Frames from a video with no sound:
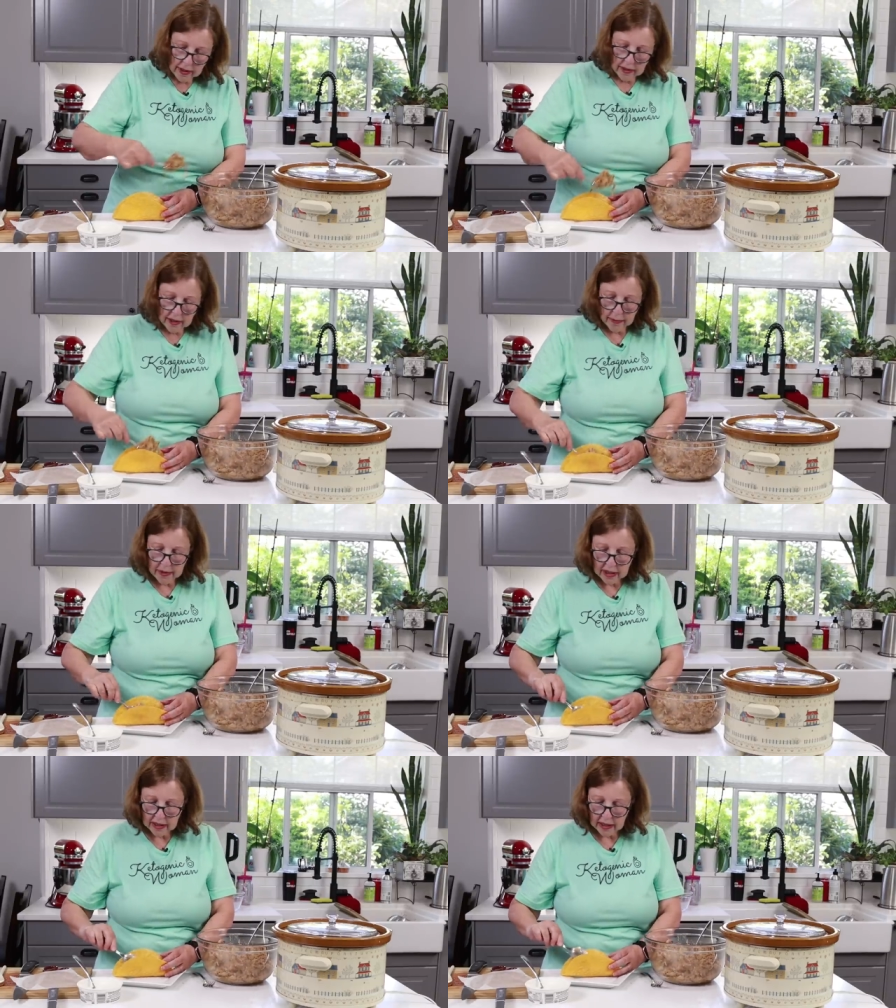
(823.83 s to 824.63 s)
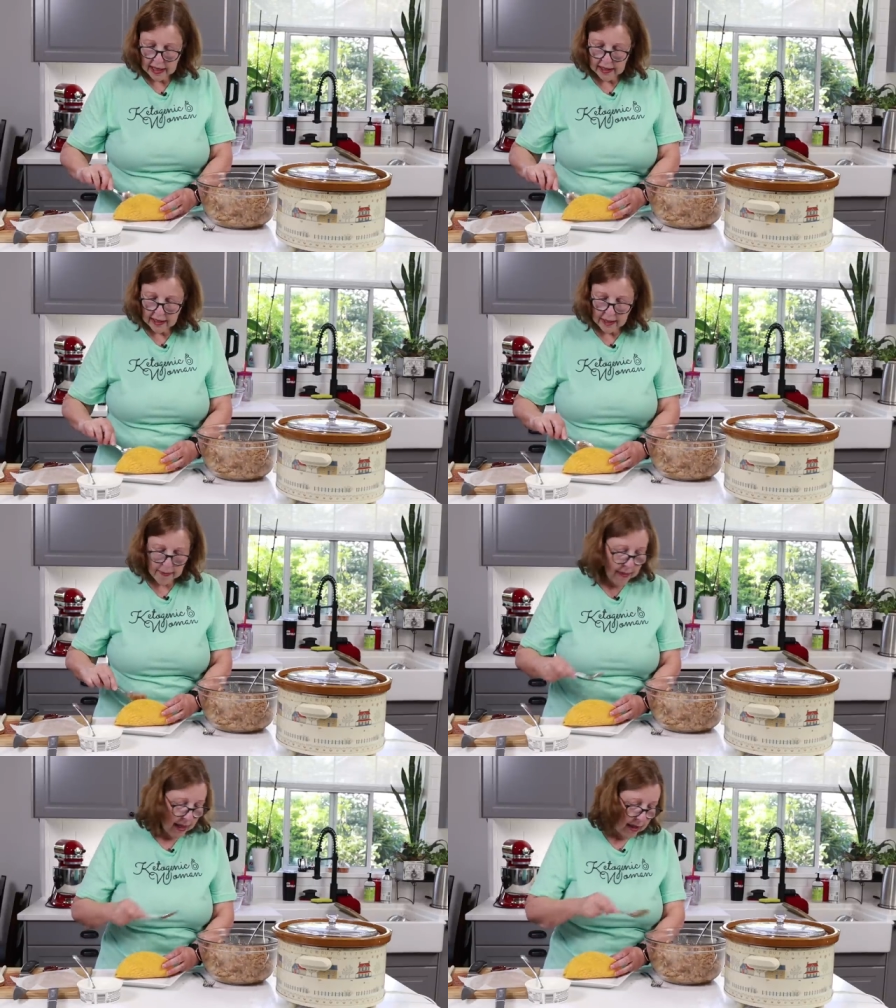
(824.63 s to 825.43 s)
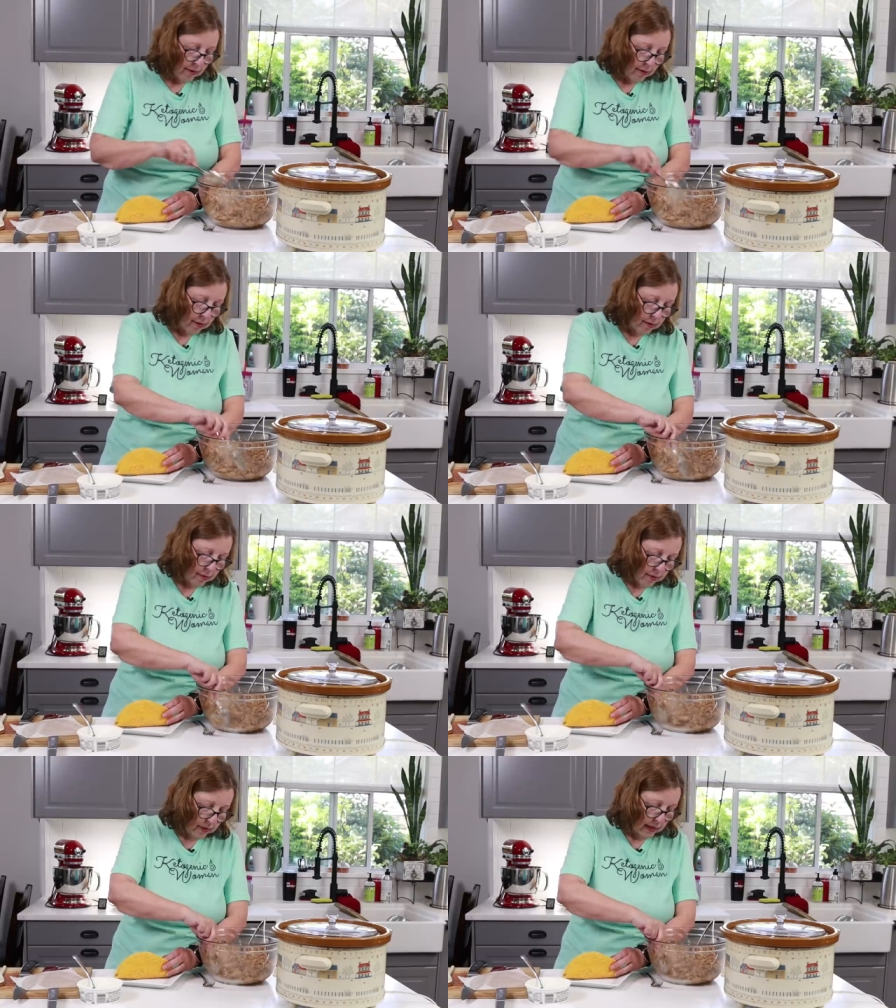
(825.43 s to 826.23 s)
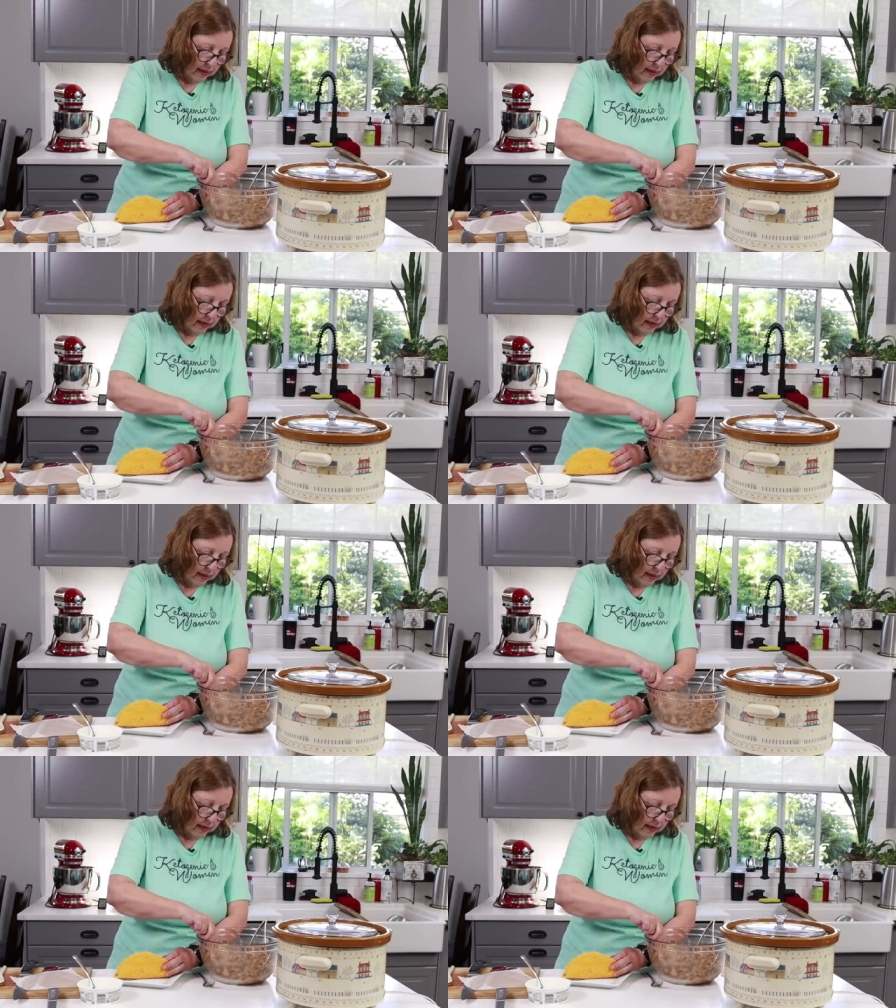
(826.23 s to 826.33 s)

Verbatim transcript: and some sliced tomatoes